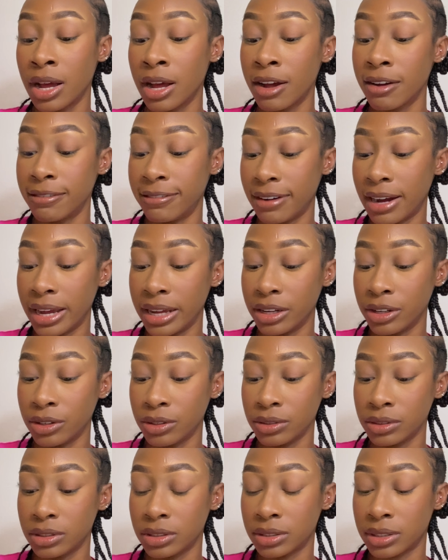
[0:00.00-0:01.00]

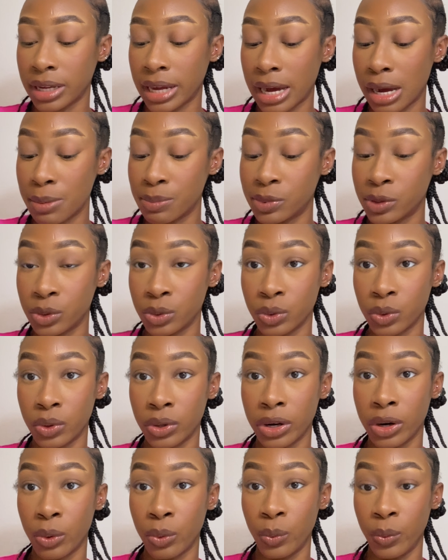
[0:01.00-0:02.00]
Files, App
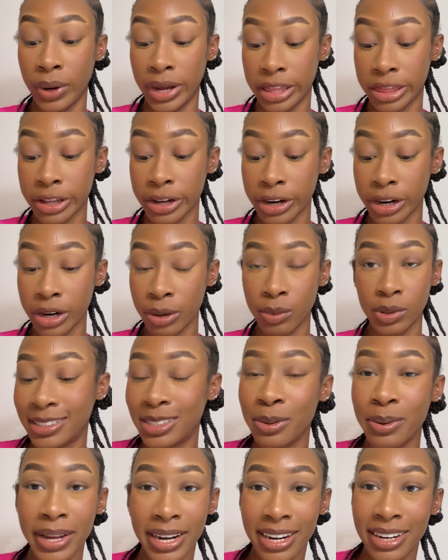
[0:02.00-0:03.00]
Store, Weather,
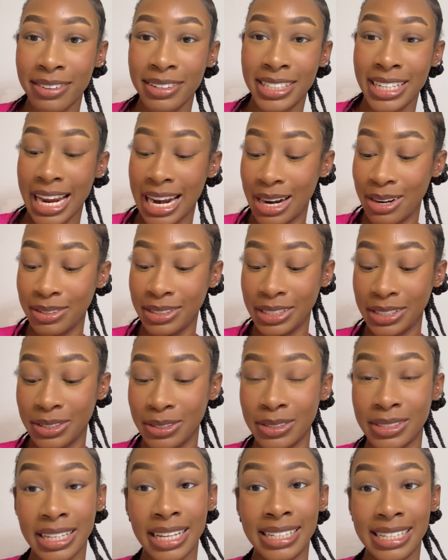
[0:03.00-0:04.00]
Twitter, which I don't
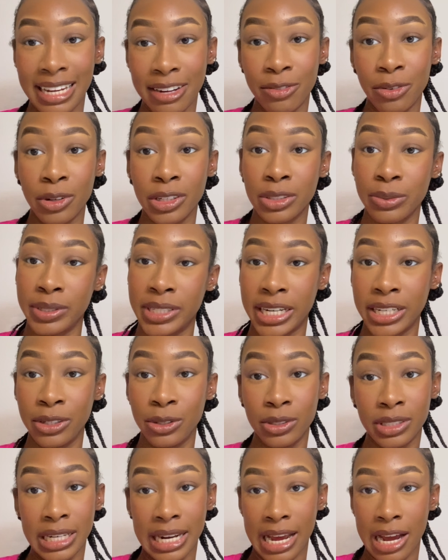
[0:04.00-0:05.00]
use, Dayforce, which I
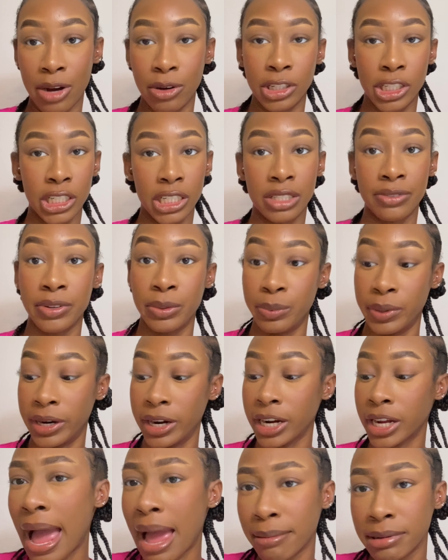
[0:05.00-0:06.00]
use now, it's just for
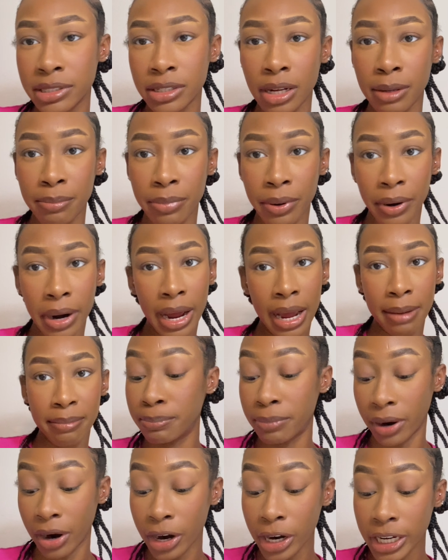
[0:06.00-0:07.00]
work. Amazon Prime.
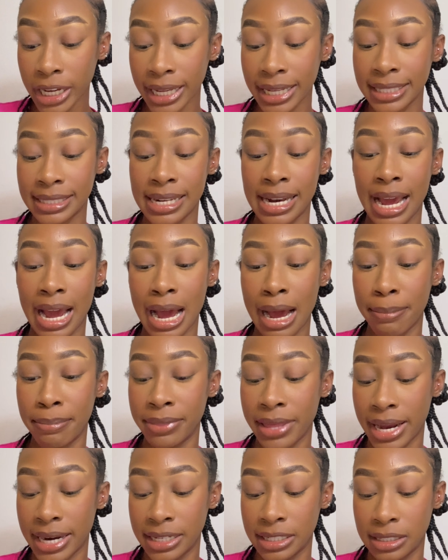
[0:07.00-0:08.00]
Bark is an app
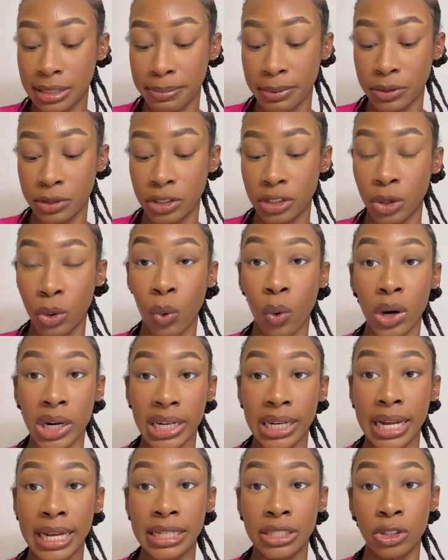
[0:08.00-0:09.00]
that is supposed to
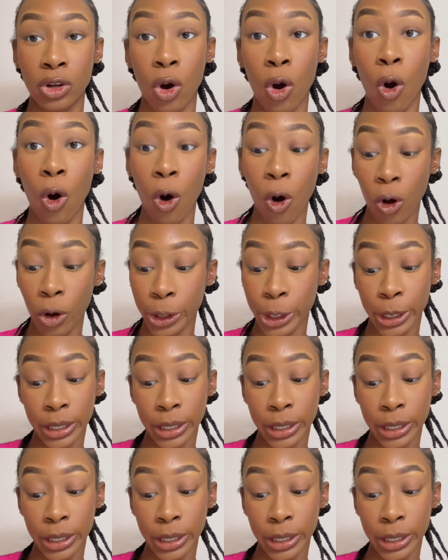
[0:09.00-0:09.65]
organize all your